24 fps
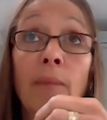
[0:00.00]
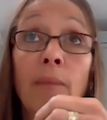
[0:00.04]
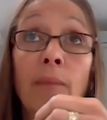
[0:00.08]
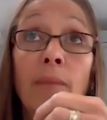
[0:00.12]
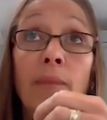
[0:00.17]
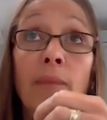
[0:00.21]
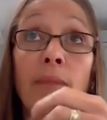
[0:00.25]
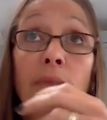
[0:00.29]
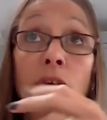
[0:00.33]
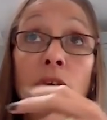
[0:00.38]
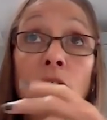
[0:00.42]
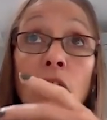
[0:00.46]

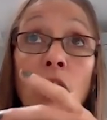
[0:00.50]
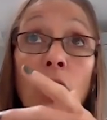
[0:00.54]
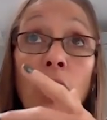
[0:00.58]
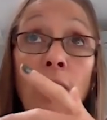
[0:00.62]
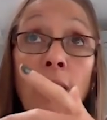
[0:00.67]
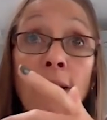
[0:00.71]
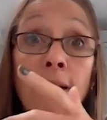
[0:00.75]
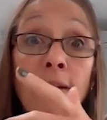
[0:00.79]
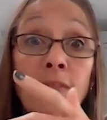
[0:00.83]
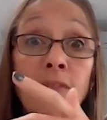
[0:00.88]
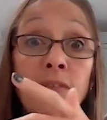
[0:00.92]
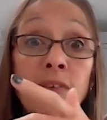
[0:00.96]

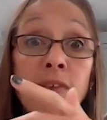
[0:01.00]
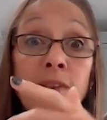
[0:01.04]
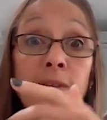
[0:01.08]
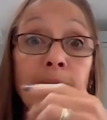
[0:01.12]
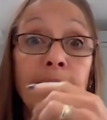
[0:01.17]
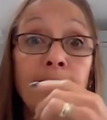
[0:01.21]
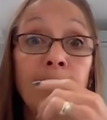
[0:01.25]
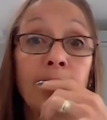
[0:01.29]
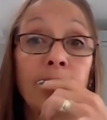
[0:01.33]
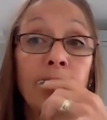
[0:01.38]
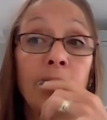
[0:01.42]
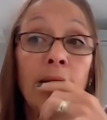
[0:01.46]
knives,
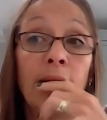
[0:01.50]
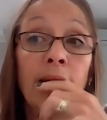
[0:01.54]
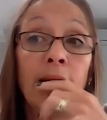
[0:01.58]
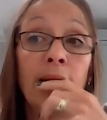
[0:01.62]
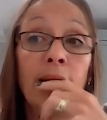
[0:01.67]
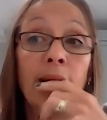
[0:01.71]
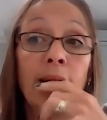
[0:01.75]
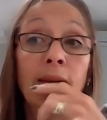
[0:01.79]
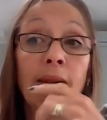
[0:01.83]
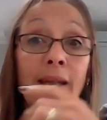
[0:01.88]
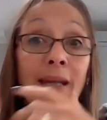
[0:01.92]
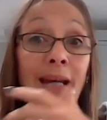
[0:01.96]

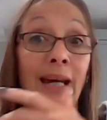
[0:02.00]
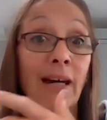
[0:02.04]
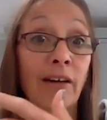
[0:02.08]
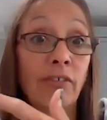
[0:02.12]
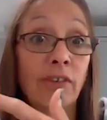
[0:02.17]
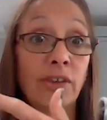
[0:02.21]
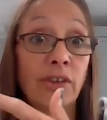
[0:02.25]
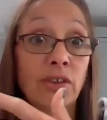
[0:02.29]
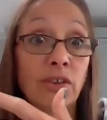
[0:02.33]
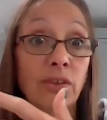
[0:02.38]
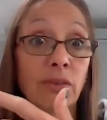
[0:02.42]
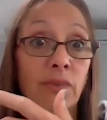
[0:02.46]
the
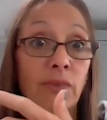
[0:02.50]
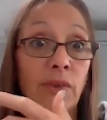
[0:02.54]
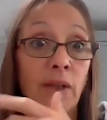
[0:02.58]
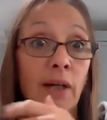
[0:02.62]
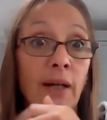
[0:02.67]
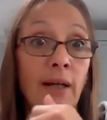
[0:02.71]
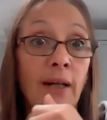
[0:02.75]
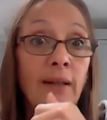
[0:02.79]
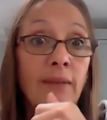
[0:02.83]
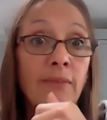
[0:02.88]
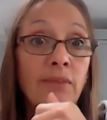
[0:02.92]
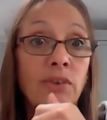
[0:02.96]
carriage of
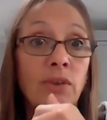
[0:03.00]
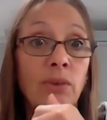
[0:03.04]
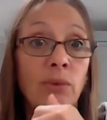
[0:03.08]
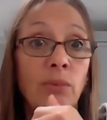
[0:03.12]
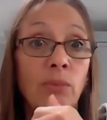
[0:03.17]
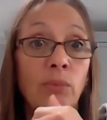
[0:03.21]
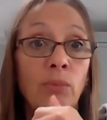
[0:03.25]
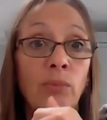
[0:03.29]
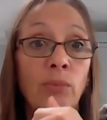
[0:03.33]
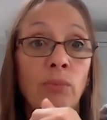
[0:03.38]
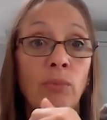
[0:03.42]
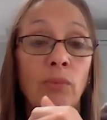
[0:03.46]
knives,
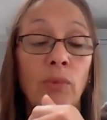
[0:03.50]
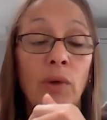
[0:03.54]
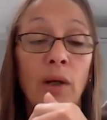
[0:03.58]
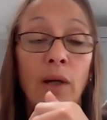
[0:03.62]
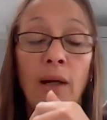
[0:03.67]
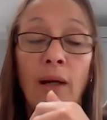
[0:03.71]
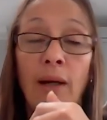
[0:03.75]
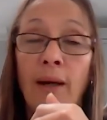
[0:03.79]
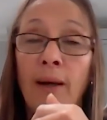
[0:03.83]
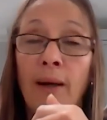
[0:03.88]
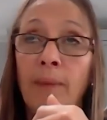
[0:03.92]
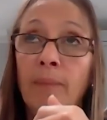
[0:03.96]

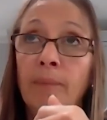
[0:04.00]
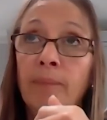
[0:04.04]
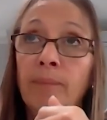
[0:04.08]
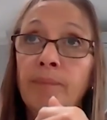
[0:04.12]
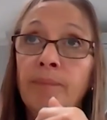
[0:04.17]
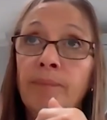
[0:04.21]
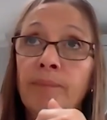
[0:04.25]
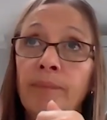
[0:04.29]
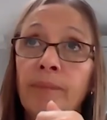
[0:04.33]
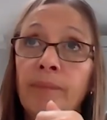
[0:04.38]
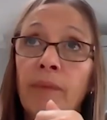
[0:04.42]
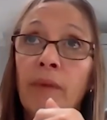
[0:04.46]

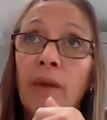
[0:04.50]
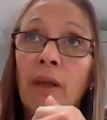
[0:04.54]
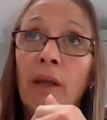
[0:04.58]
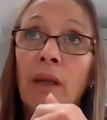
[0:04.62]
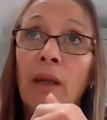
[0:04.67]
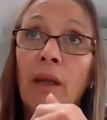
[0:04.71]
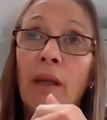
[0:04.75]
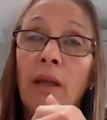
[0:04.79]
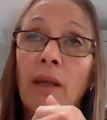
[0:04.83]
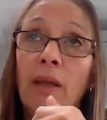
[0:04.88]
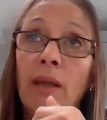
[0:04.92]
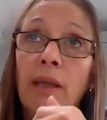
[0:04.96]
and
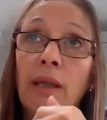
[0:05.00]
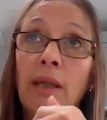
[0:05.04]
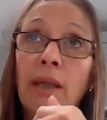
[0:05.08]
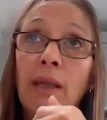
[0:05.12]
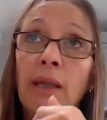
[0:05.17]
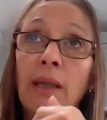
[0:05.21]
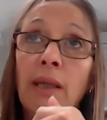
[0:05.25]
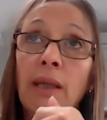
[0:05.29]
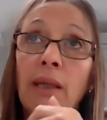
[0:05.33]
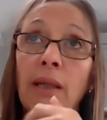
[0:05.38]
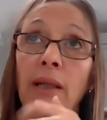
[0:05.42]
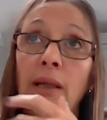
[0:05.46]

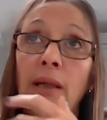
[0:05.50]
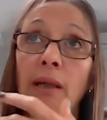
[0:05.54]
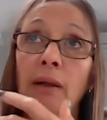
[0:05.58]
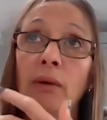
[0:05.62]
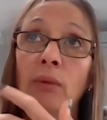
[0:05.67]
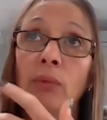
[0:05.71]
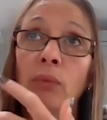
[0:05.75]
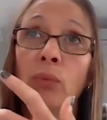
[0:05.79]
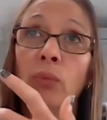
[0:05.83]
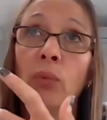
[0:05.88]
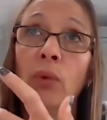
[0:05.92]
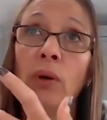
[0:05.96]

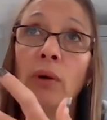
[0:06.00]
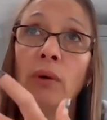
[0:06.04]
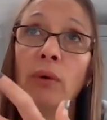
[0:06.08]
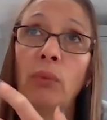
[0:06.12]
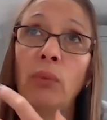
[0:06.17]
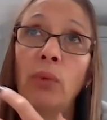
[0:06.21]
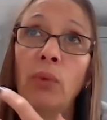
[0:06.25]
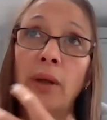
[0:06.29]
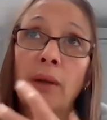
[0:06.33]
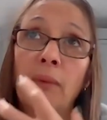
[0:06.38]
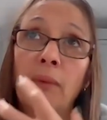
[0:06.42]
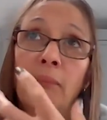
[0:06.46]

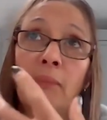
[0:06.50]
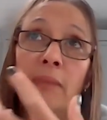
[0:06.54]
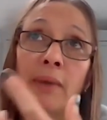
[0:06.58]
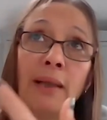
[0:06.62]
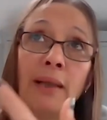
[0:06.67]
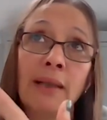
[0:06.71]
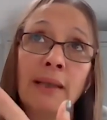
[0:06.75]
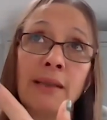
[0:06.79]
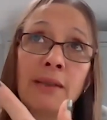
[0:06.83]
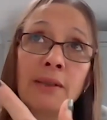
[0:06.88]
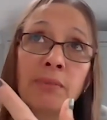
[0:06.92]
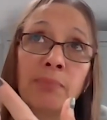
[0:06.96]
what it
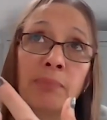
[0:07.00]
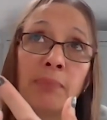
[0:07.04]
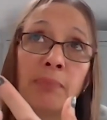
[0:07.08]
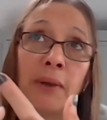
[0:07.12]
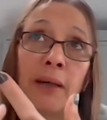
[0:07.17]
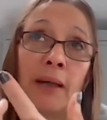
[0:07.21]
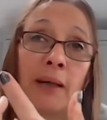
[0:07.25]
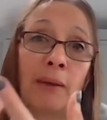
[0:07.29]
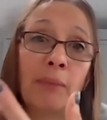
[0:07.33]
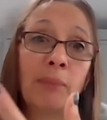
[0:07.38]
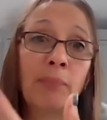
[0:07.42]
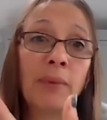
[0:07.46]
means
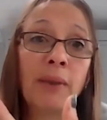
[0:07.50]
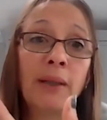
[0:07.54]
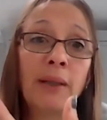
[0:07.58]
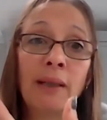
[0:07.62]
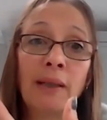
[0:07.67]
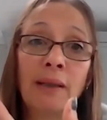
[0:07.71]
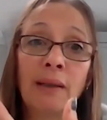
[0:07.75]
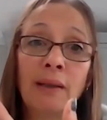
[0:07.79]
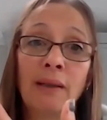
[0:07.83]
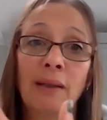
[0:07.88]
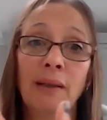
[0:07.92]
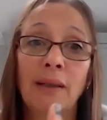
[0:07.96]
by
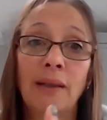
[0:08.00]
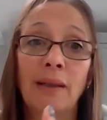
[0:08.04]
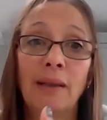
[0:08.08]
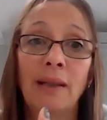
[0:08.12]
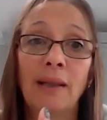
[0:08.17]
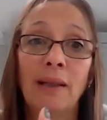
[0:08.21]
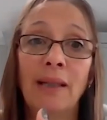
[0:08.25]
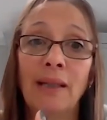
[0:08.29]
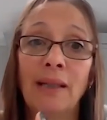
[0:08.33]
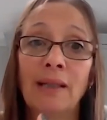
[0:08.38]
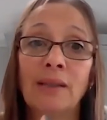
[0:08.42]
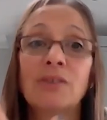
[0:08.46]
being
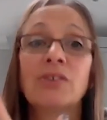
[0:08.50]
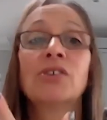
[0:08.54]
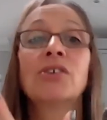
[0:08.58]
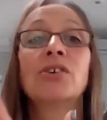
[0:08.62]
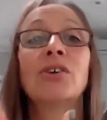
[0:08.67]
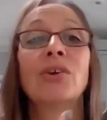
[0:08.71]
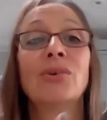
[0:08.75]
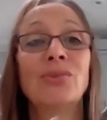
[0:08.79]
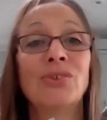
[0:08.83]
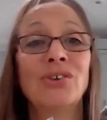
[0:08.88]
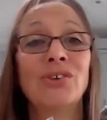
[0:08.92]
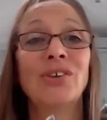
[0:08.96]
in
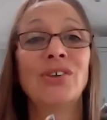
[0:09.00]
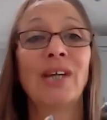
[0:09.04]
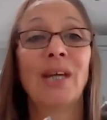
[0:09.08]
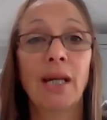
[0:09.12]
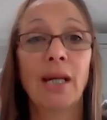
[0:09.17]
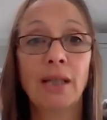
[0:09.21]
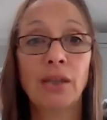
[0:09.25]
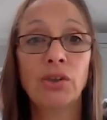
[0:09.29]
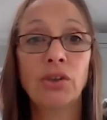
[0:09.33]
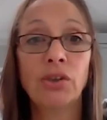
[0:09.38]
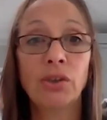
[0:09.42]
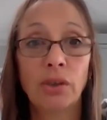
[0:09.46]

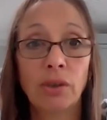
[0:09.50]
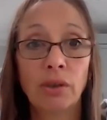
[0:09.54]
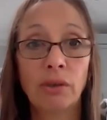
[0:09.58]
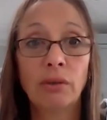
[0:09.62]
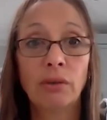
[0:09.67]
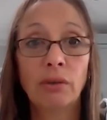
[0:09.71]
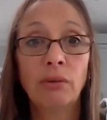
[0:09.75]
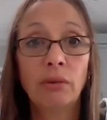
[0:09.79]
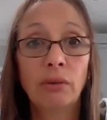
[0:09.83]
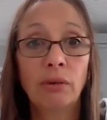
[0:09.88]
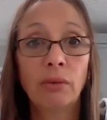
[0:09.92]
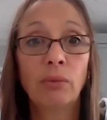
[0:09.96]

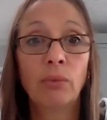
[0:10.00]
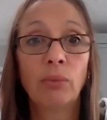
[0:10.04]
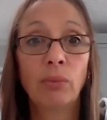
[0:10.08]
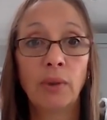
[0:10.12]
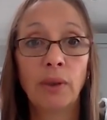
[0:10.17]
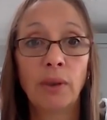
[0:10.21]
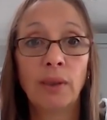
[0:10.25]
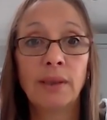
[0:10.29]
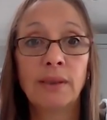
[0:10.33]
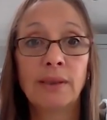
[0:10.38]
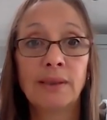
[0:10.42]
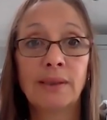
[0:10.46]
association
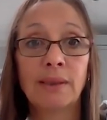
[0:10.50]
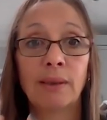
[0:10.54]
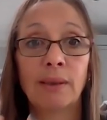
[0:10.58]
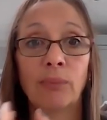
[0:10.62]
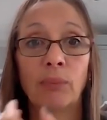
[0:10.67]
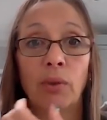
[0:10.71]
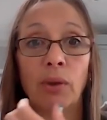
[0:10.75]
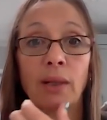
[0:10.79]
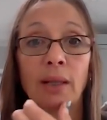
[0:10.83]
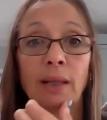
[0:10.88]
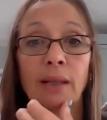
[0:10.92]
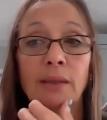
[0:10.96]
with
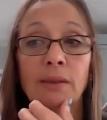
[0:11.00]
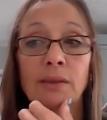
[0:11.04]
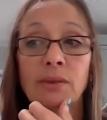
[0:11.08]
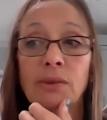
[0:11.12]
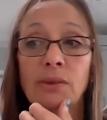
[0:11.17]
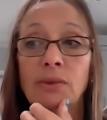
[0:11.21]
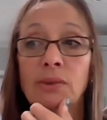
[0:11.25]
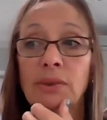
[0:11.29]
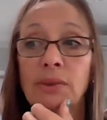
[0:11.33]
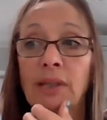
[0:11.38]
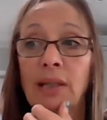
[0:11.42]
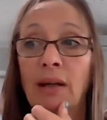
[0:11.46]
someone else
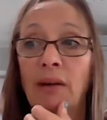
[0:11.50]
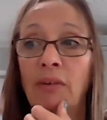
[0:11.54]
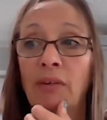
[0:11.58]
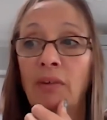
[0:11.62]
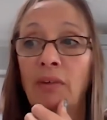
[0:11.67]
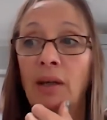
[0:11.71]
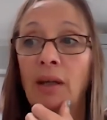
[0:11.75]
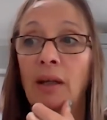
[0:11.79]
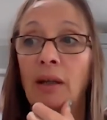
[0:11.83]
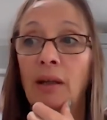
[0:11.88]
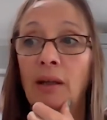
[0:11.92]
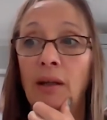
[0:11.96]
who's
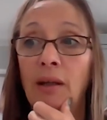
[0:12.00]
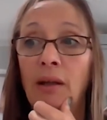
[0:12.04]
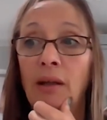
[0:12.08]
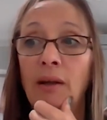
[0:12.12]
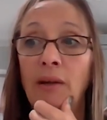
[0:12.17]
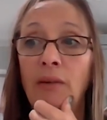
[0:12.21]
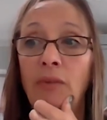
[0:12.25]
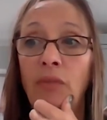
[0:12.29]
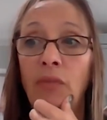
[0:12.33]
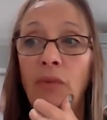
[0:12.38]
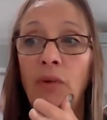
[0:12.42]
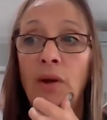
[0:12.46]
carrying a
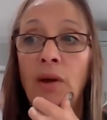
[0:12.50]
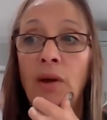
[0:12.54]
knife,